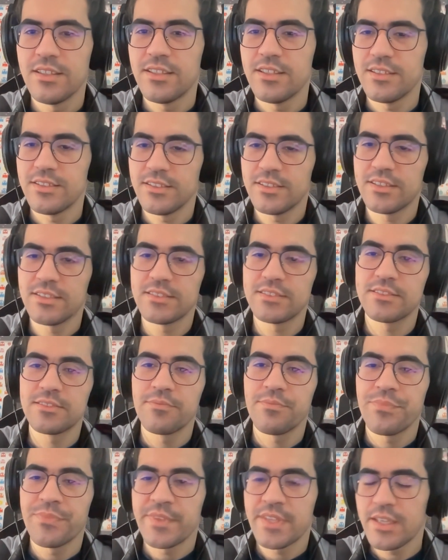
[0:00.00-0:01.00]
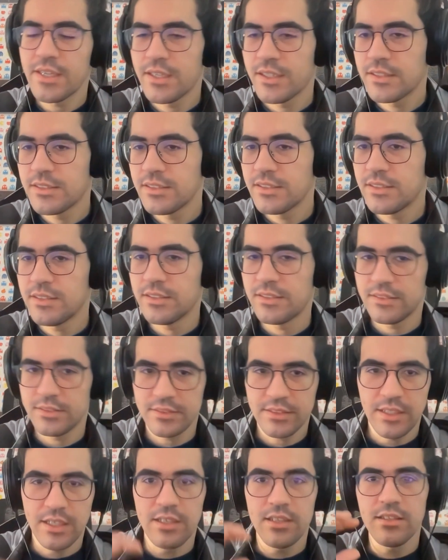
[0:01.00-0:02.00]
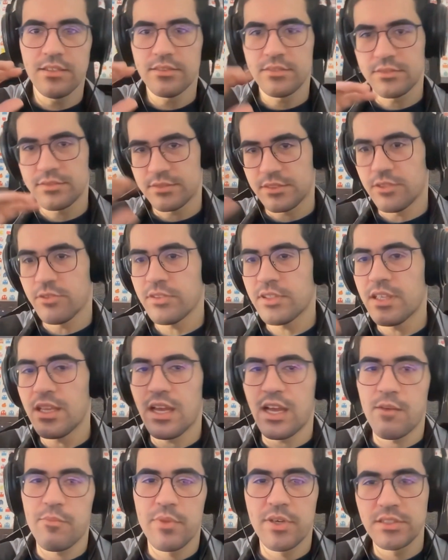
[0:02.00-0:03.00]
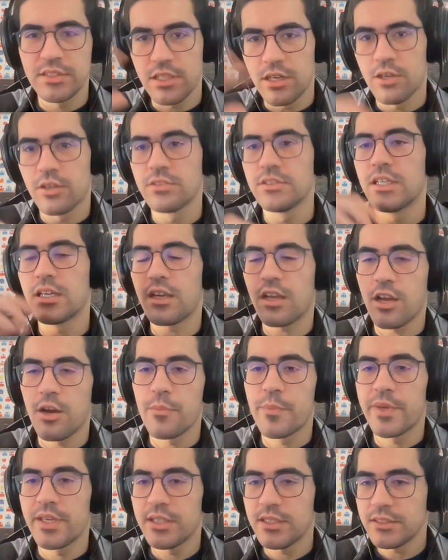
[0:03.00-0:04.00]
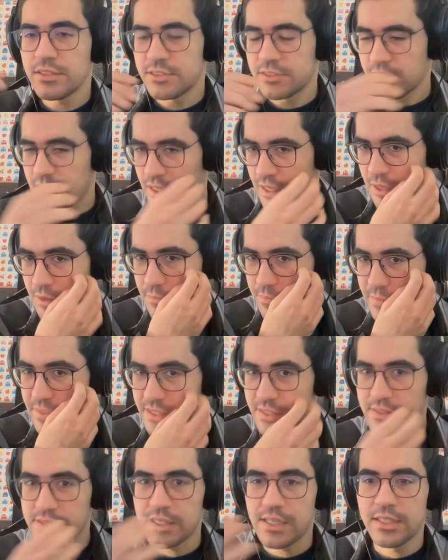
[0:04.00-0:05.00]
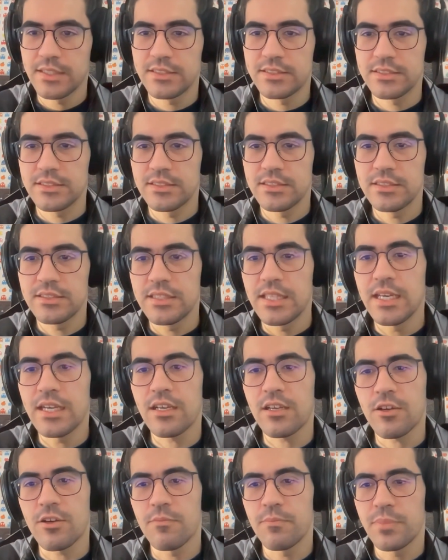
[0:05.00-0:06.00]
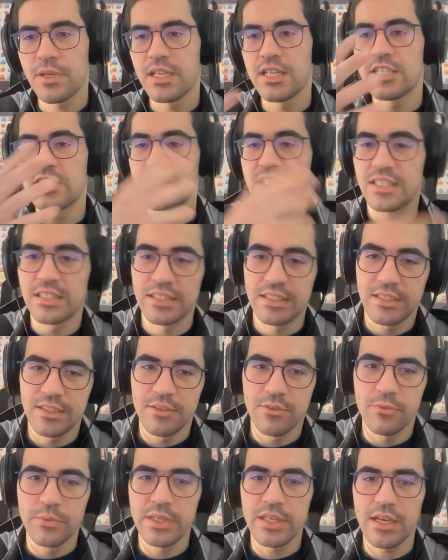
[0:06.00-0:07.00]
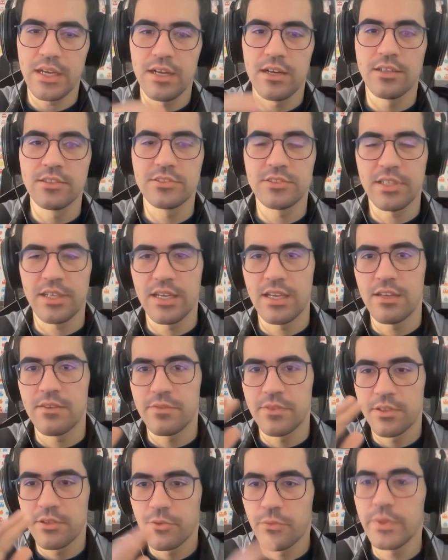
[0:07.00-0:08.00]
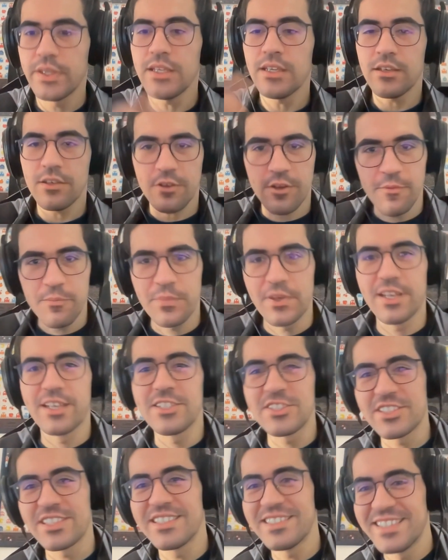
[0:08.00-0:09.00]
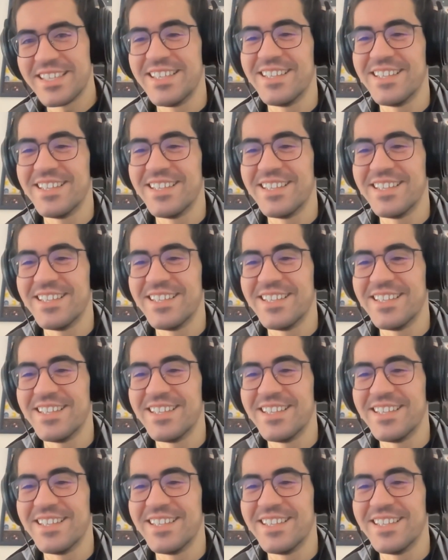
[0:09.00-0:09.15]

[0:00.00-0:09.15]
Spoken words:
Yes, and talking about other communities, besides the compilation, we also have recompilation.